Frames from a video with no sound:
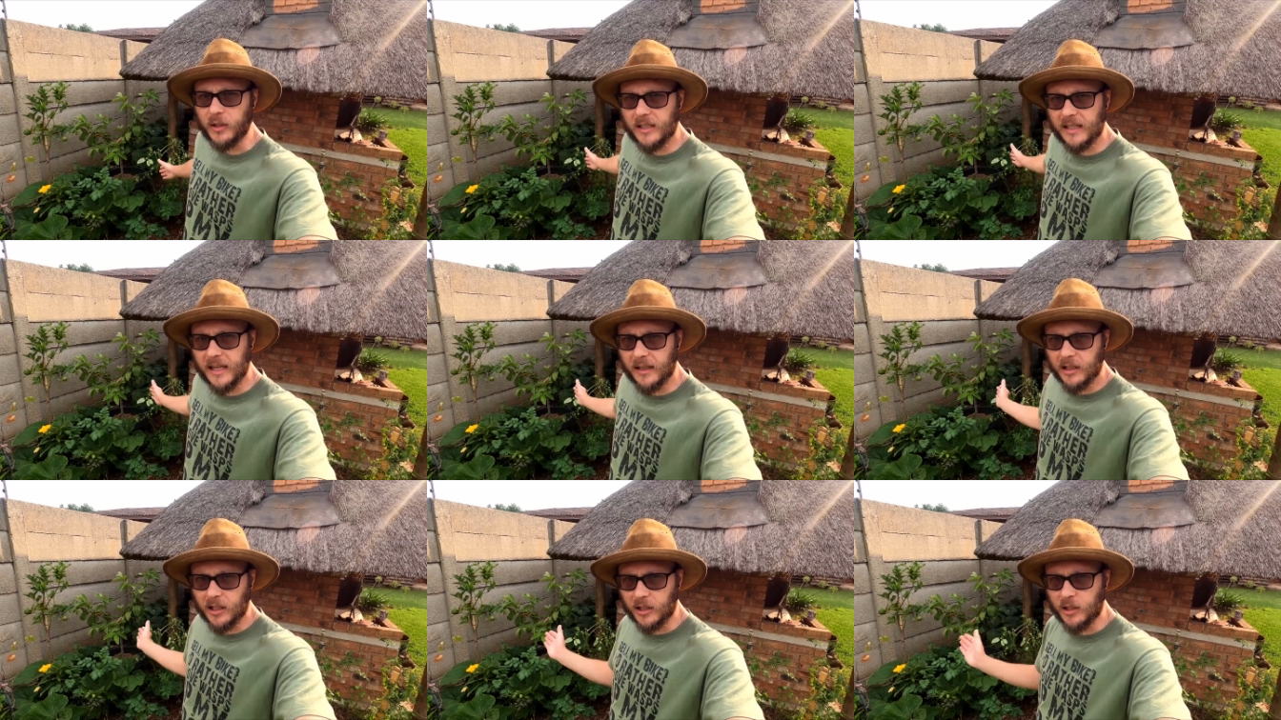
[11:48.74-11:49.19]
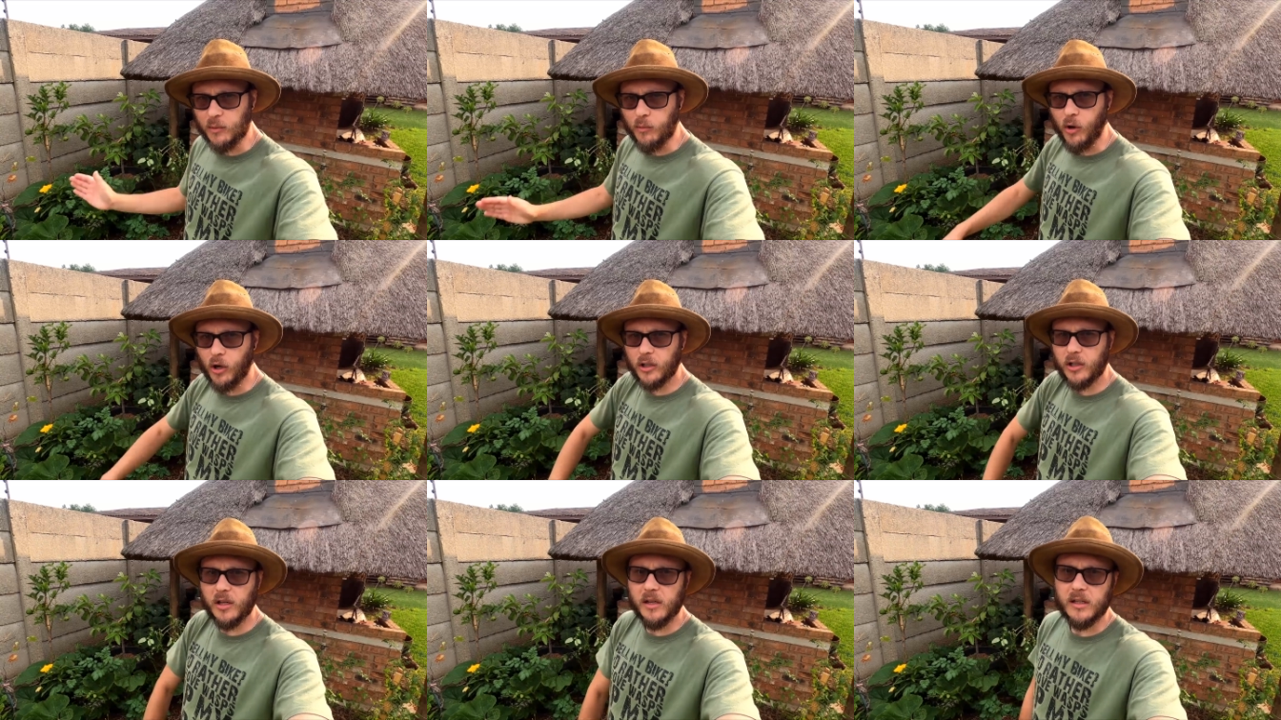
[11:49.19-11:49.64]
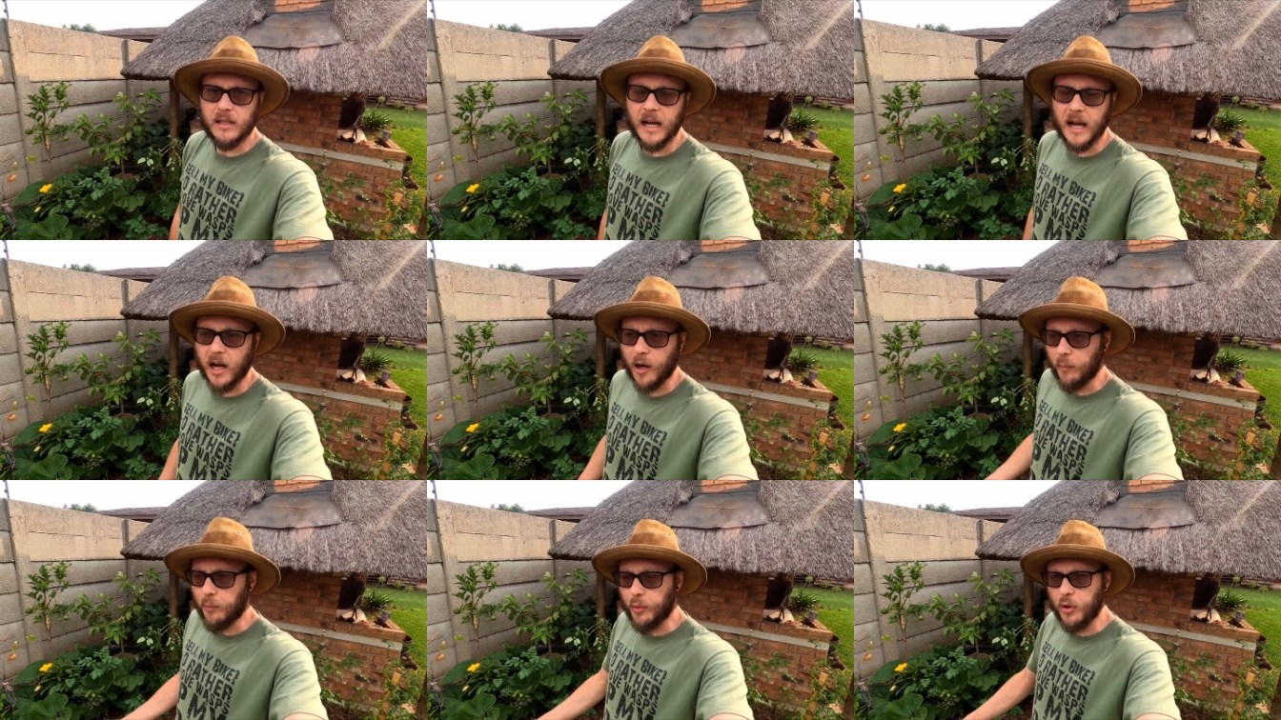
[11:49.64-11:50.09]
could set the tomatoes
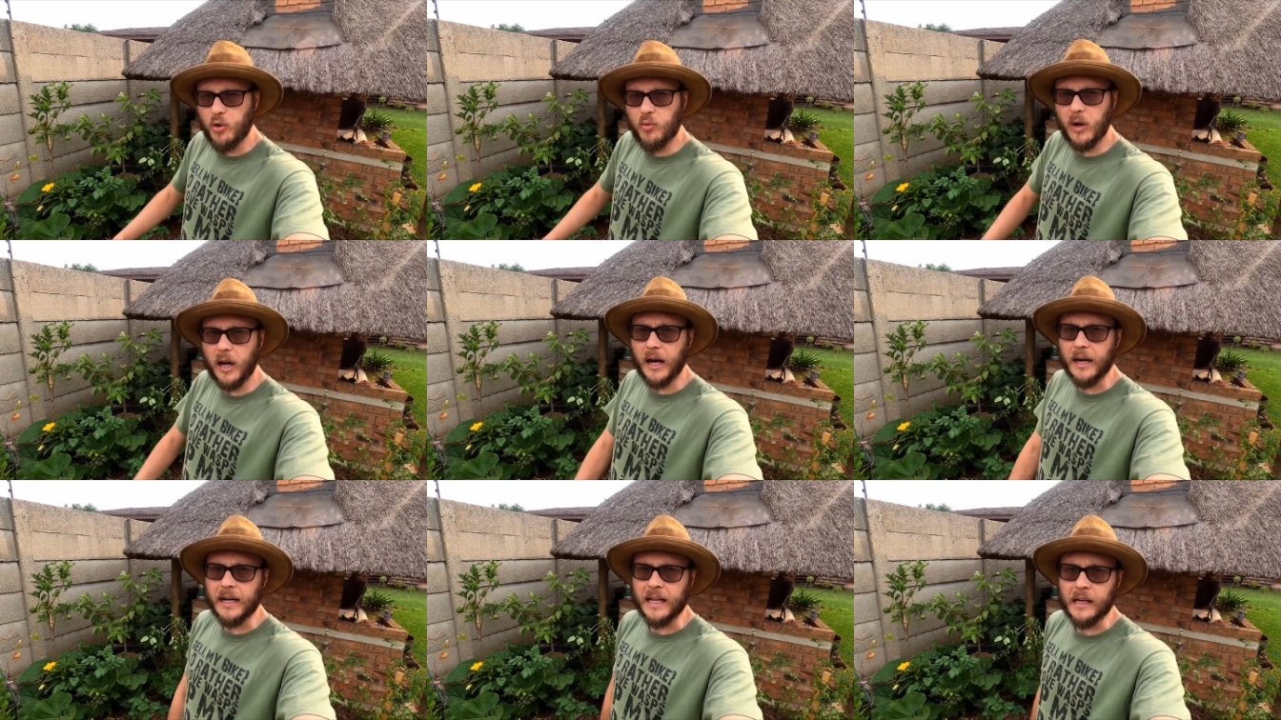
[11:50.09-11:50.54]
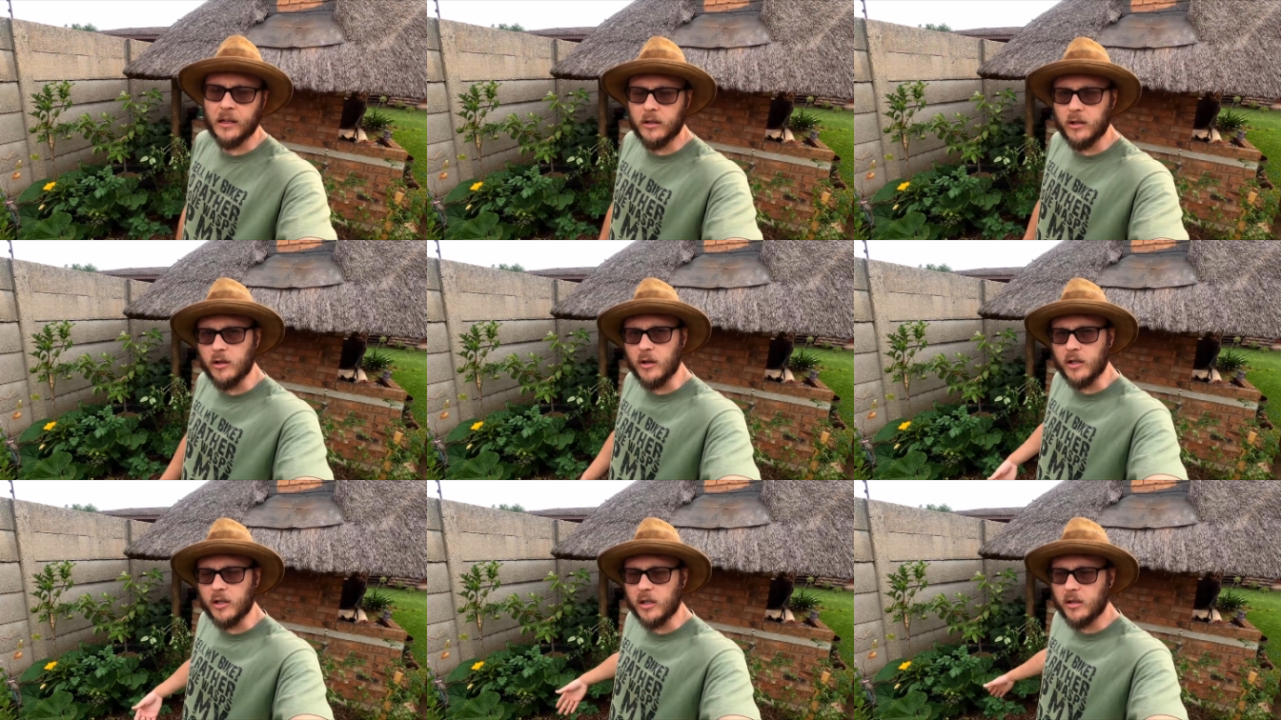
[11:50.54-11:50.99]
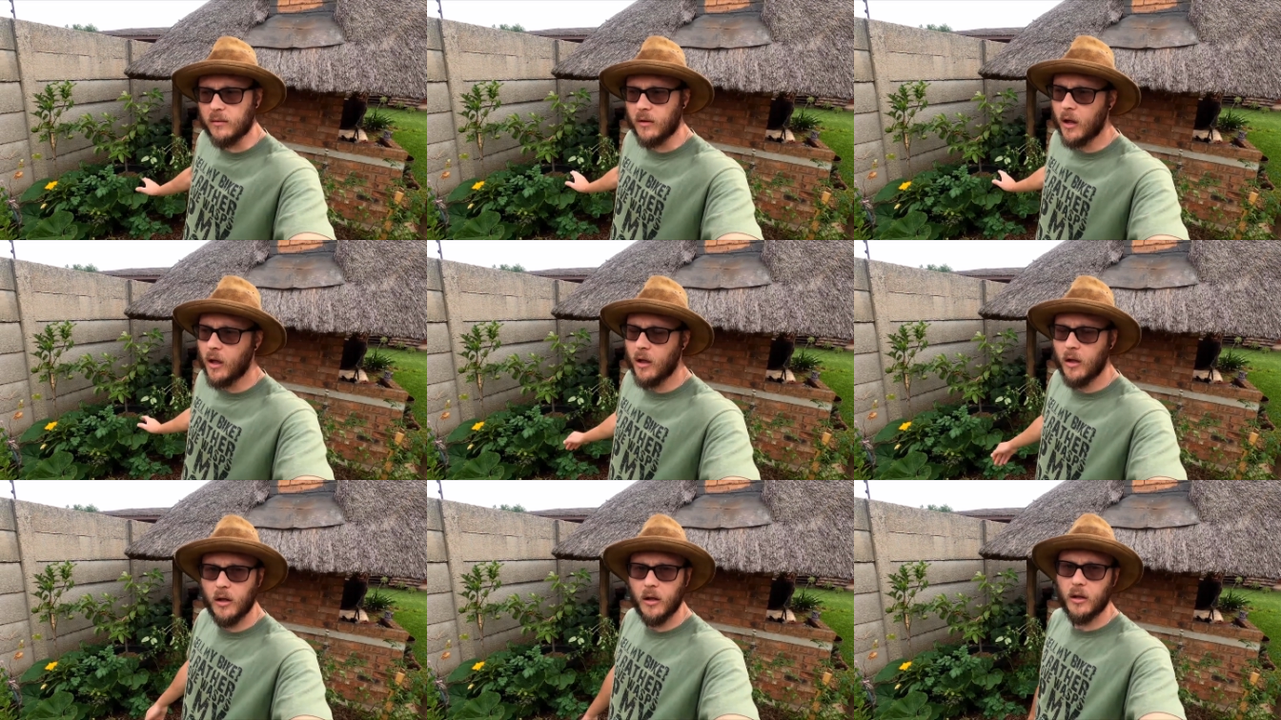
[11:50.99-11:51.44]
down, prune what I needed to, and just
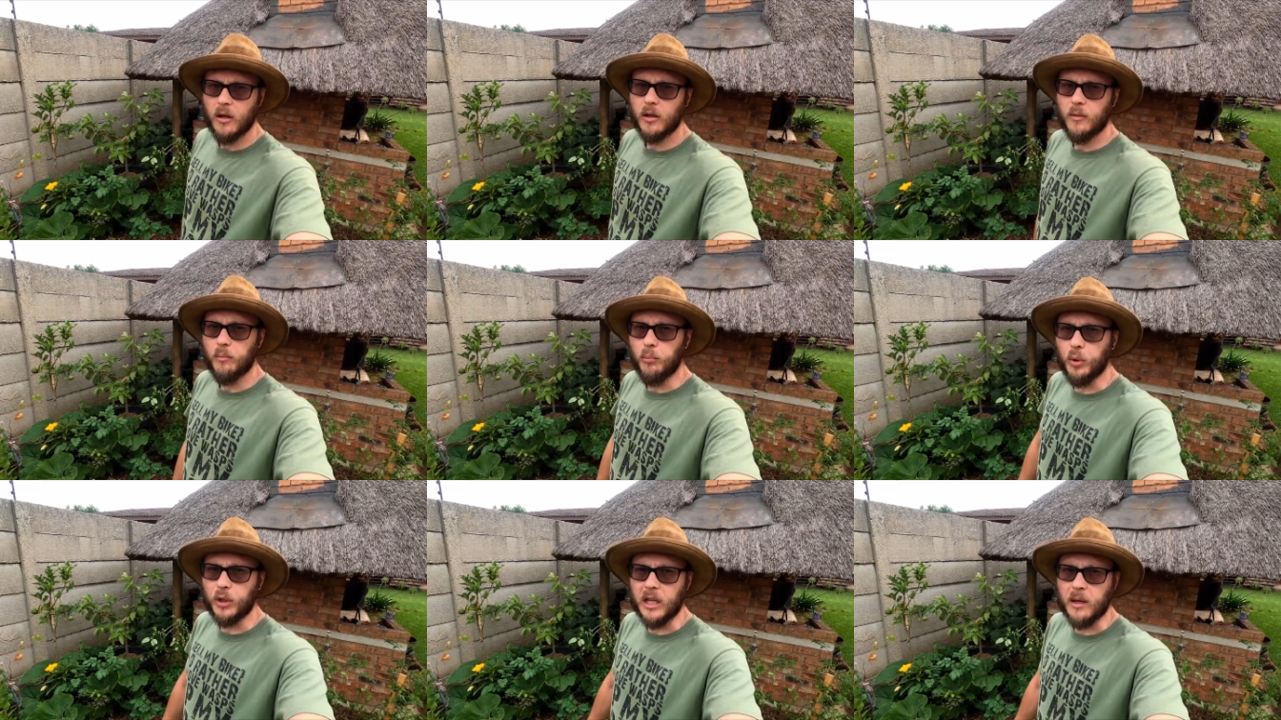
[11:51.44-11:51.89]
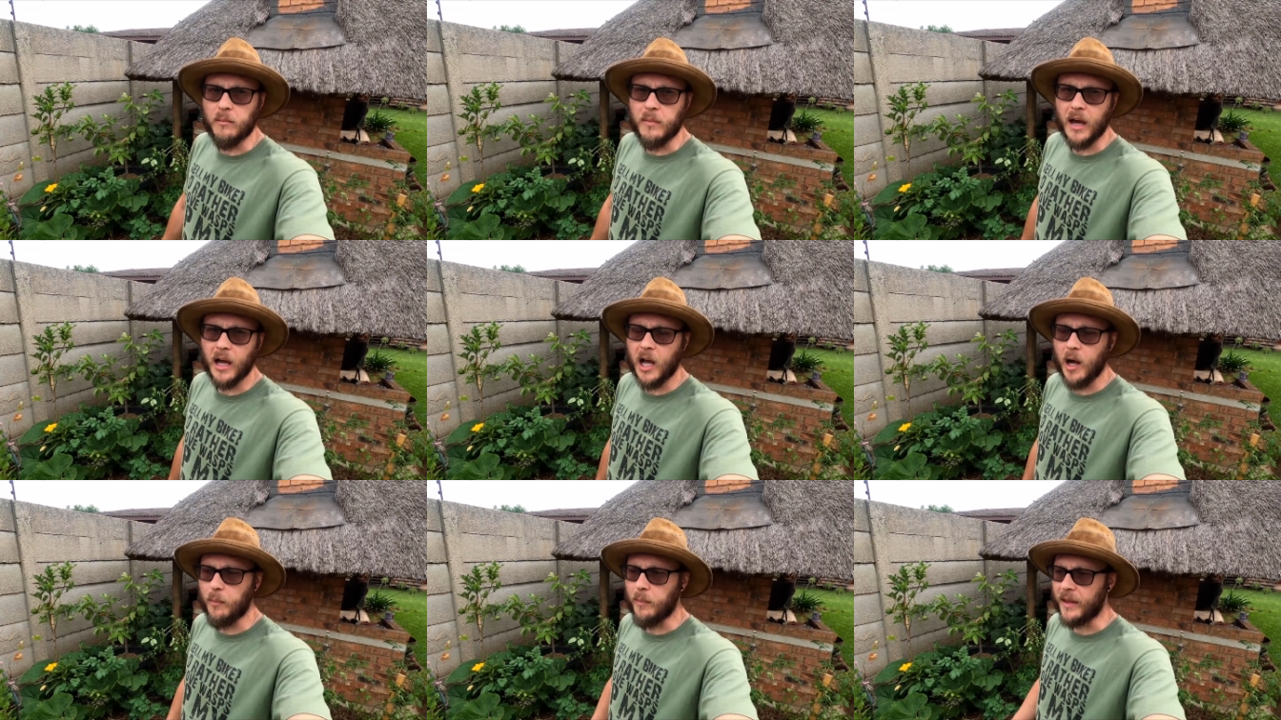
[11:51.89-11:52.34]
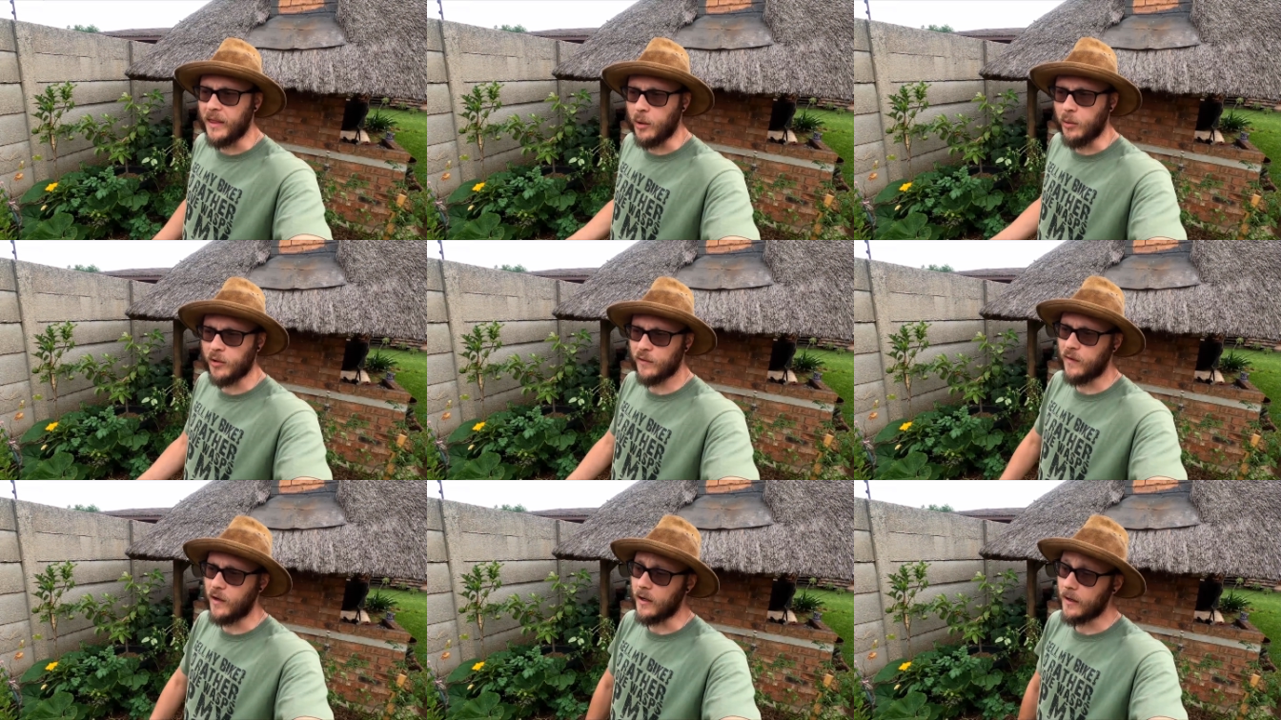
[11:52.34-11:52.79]
put them back up,
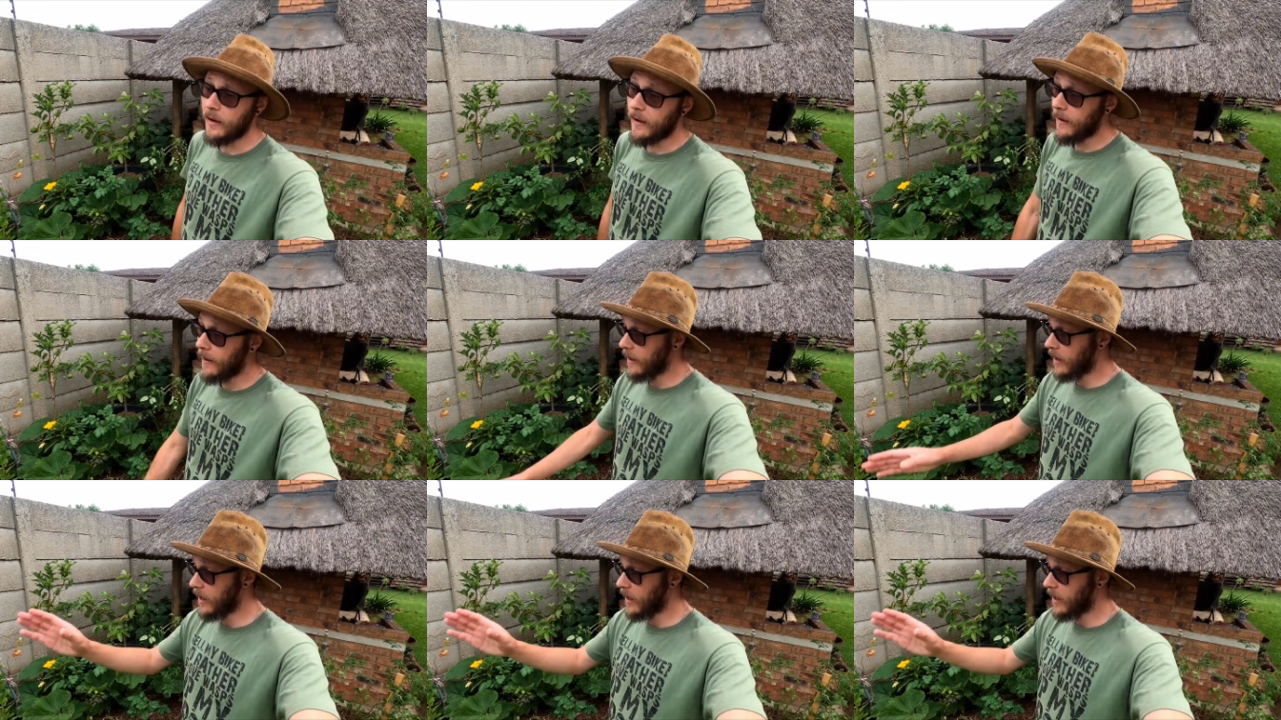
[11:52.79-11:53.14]
and that was fine.